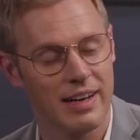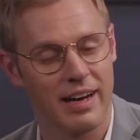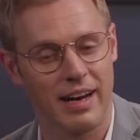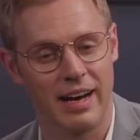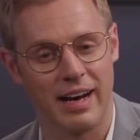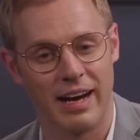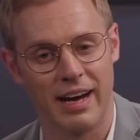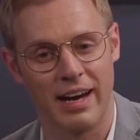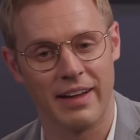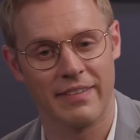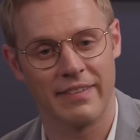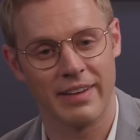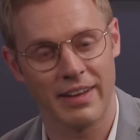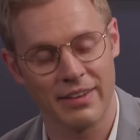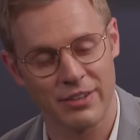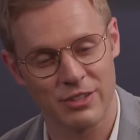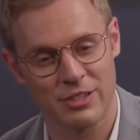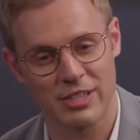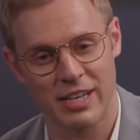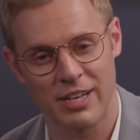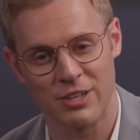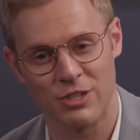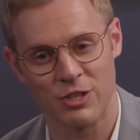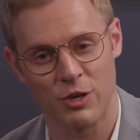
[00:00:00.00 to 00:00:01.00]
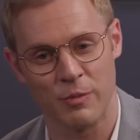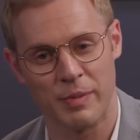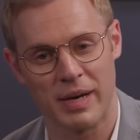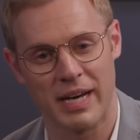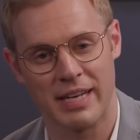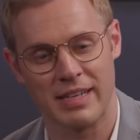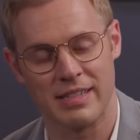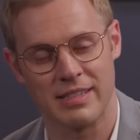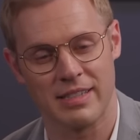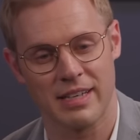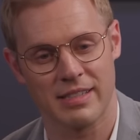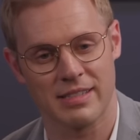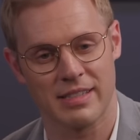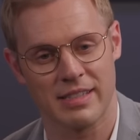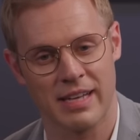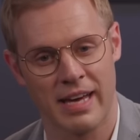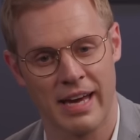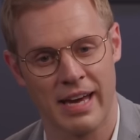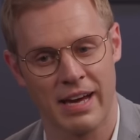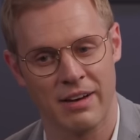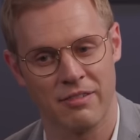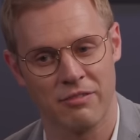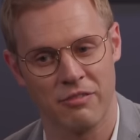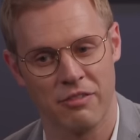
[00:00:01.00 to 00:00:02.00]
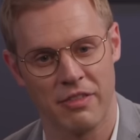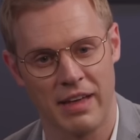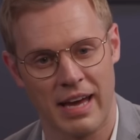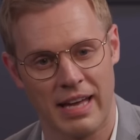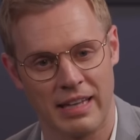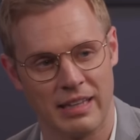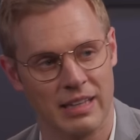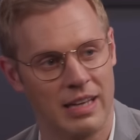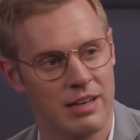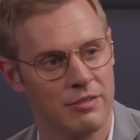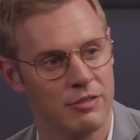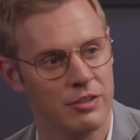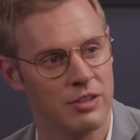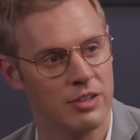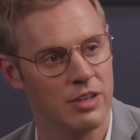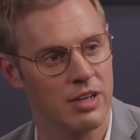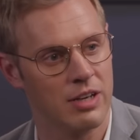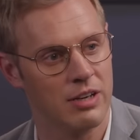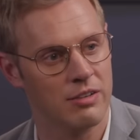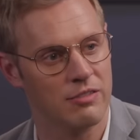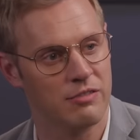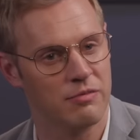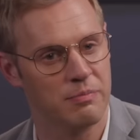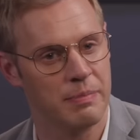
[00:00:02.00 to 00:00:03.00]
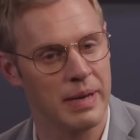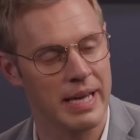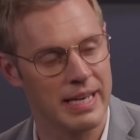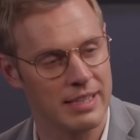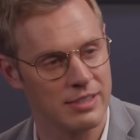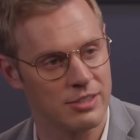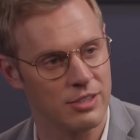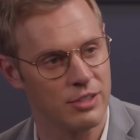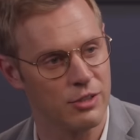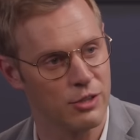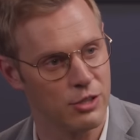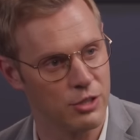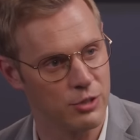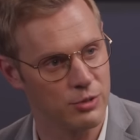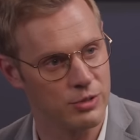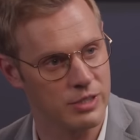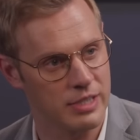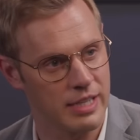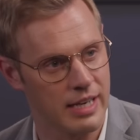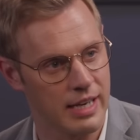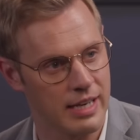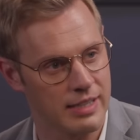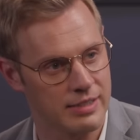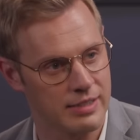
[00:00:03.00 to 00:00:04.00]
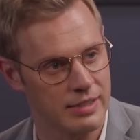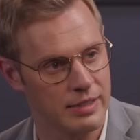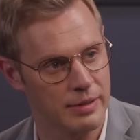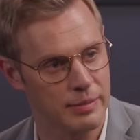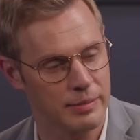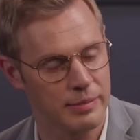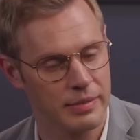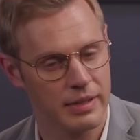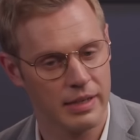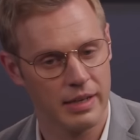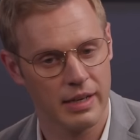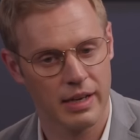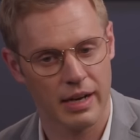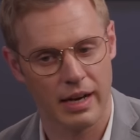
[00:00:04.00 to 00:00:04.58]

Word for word: Uh, on the other side, Joe Biden doesn't have that level of base enthusiasm.